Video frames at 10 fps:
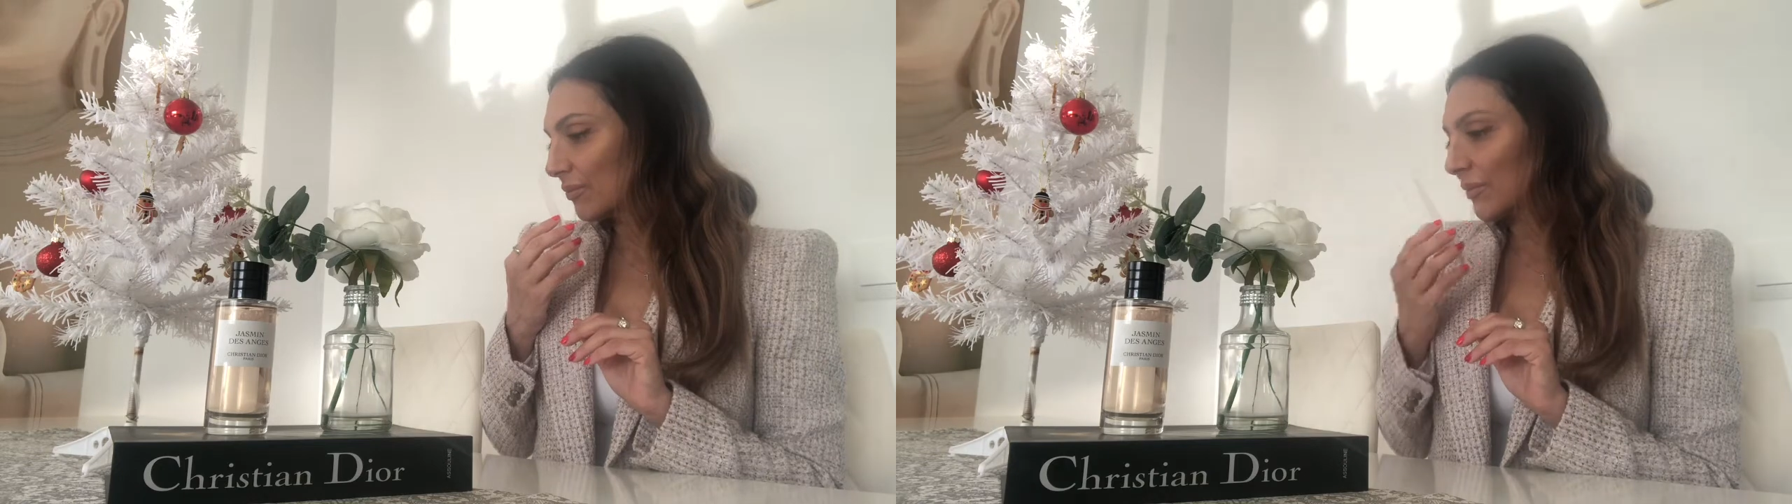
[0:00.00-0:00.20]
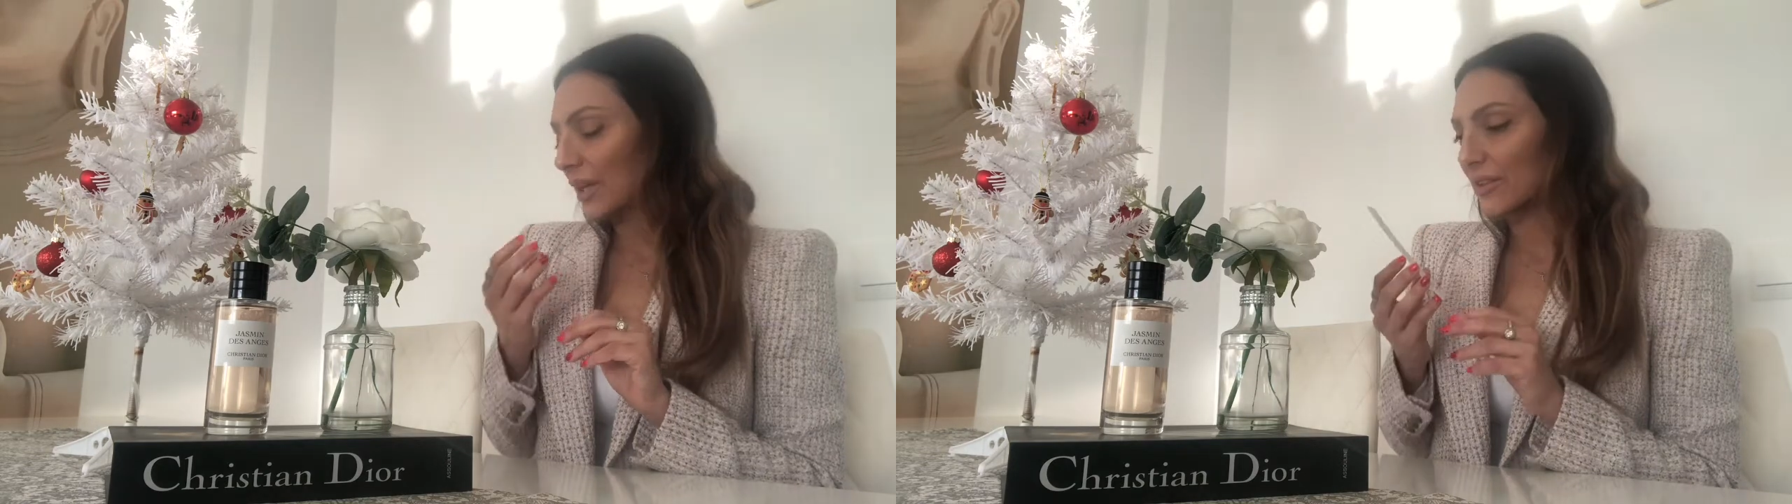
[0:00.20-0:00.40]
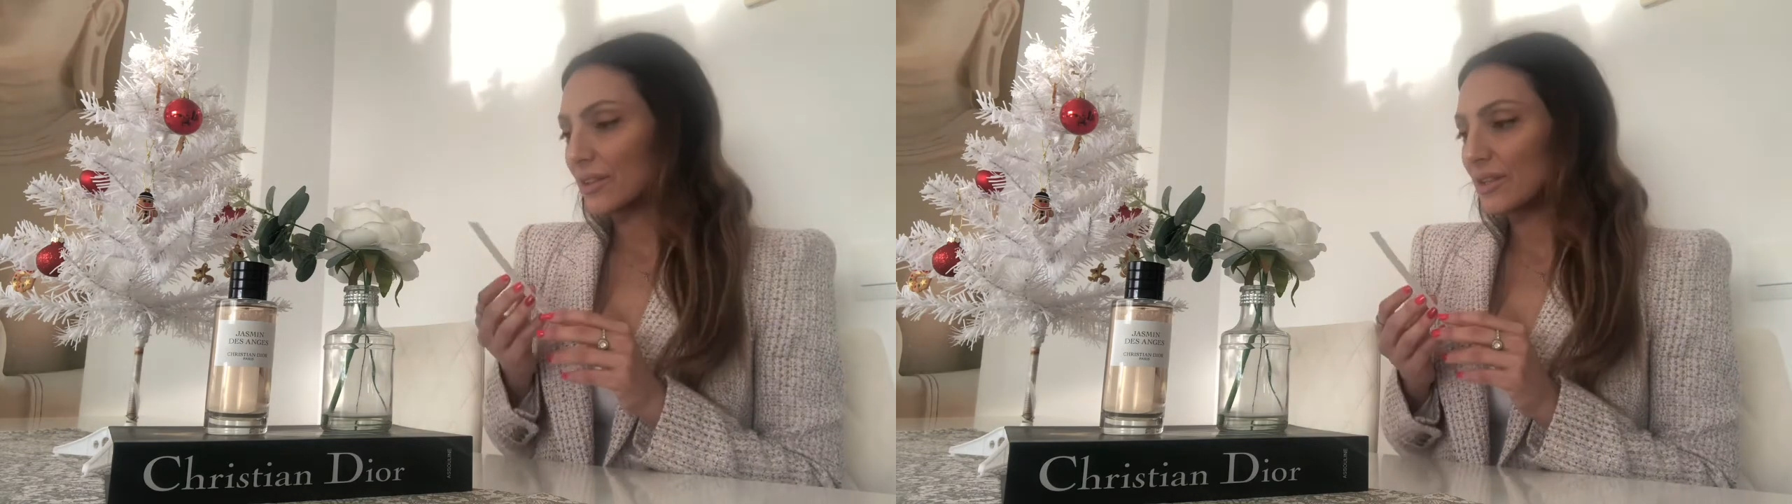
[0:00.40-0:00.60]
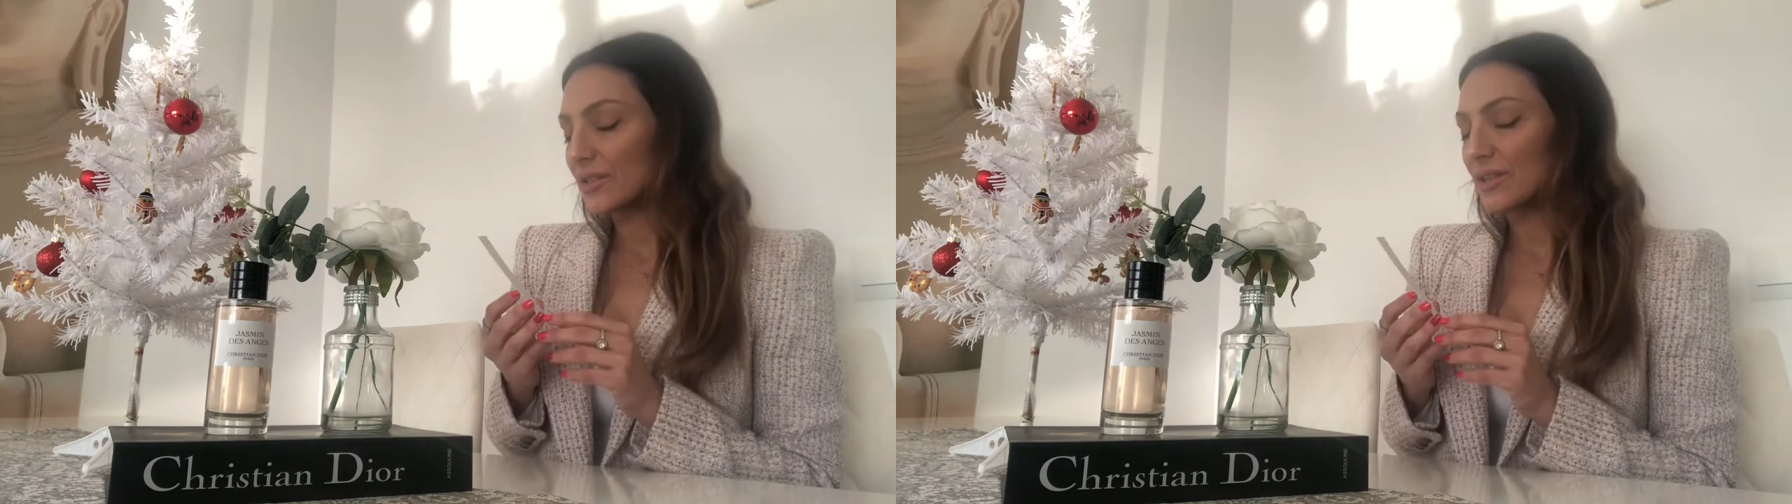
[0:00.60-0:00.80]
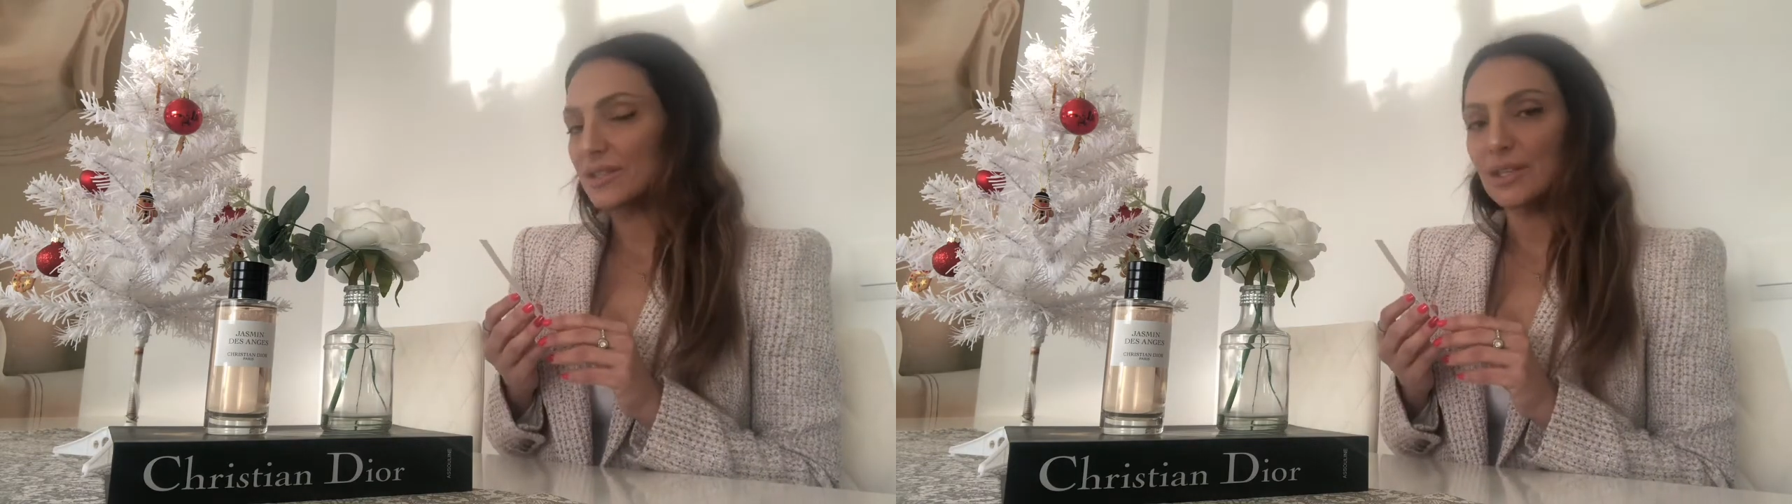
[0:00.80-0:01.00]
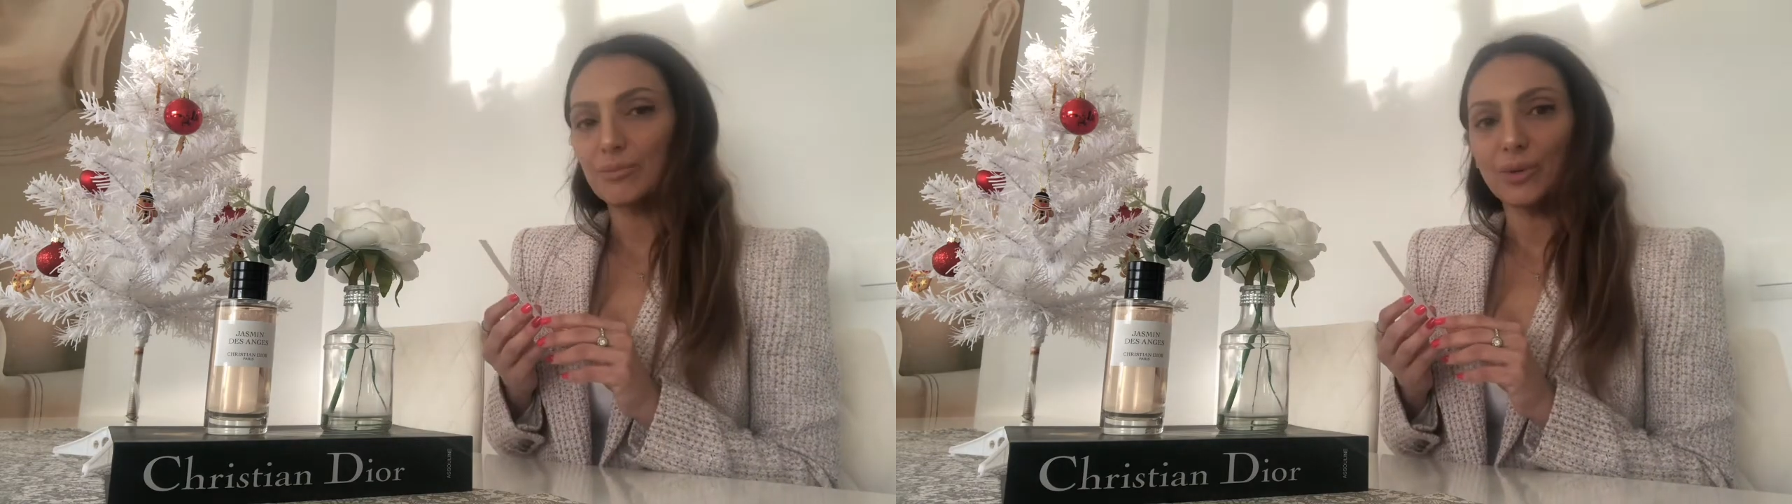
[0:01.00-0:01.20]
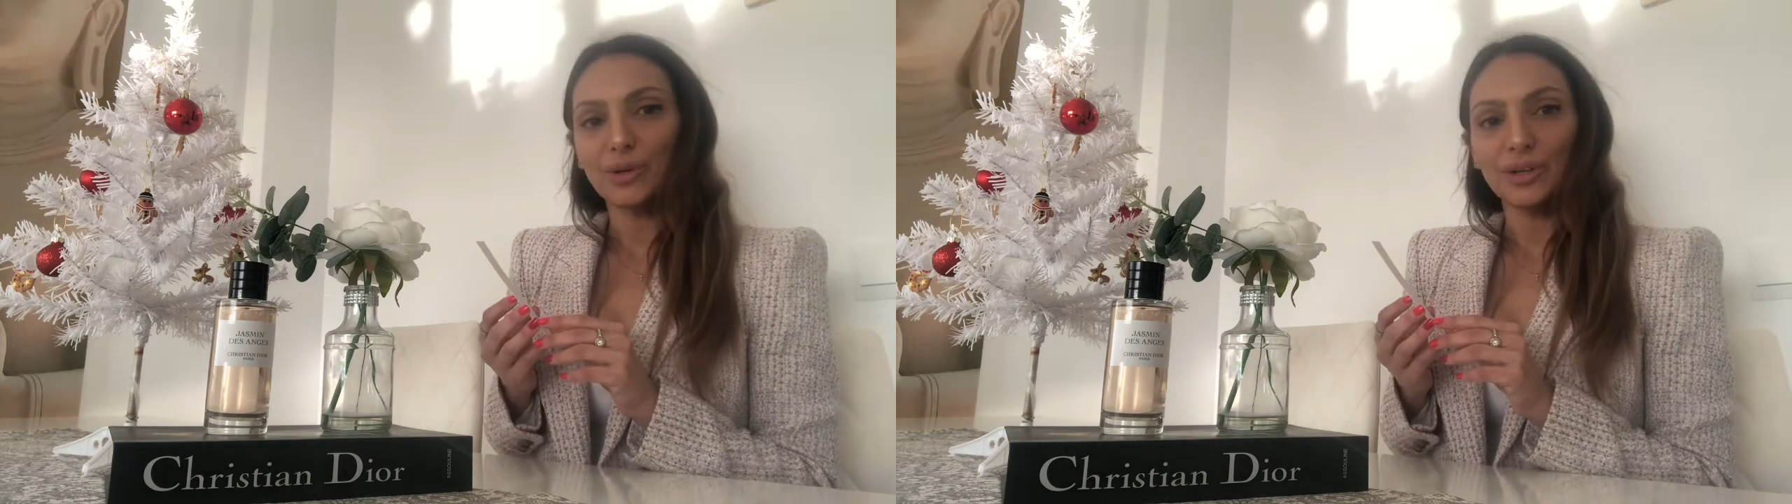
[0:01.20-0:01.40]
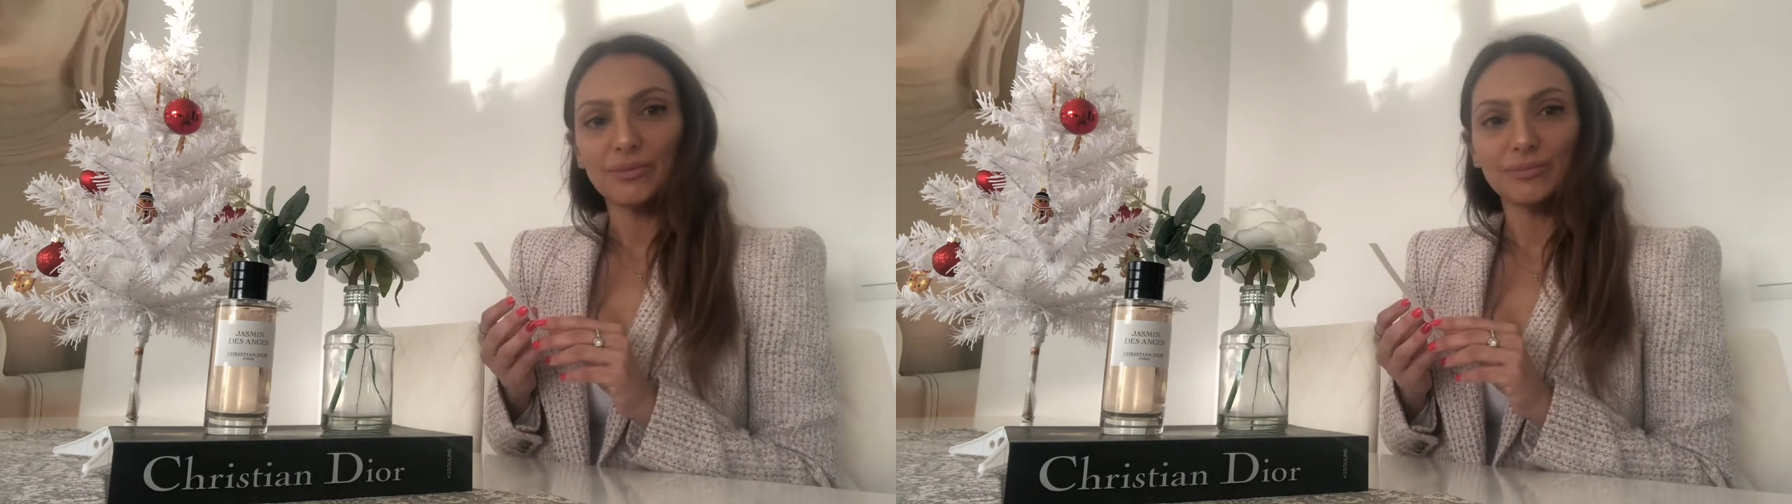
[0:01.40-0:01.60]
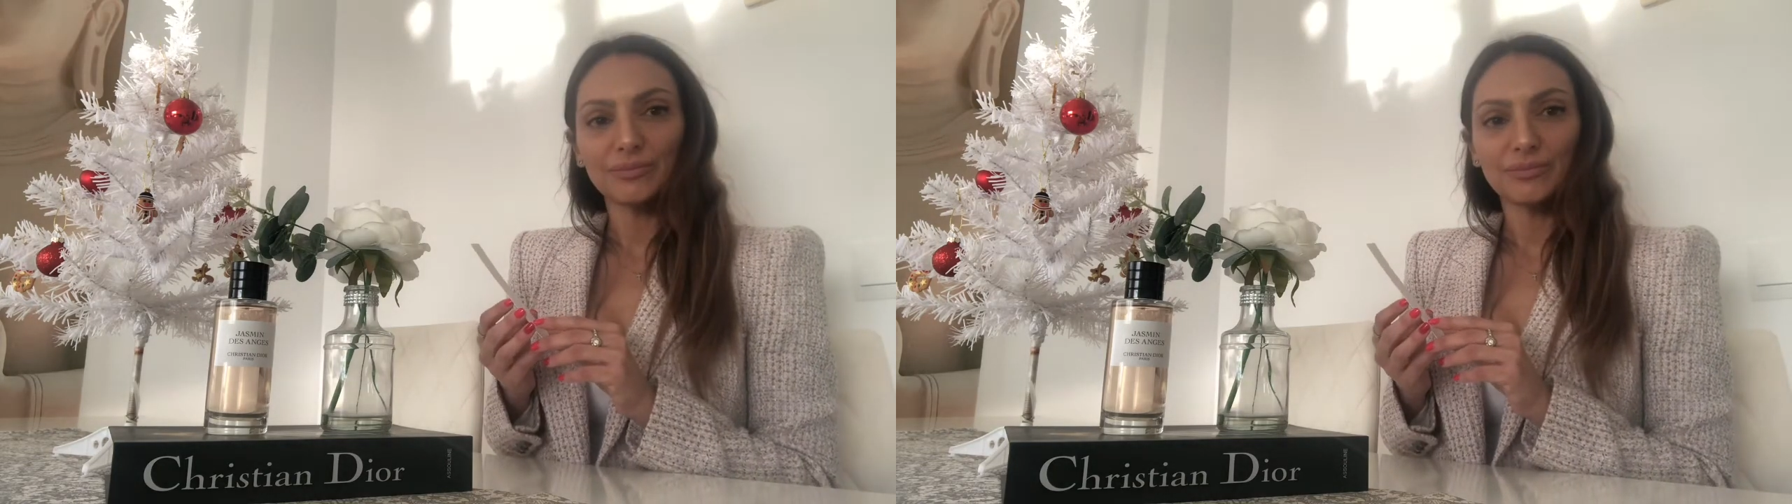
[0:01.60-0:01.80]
And this is a more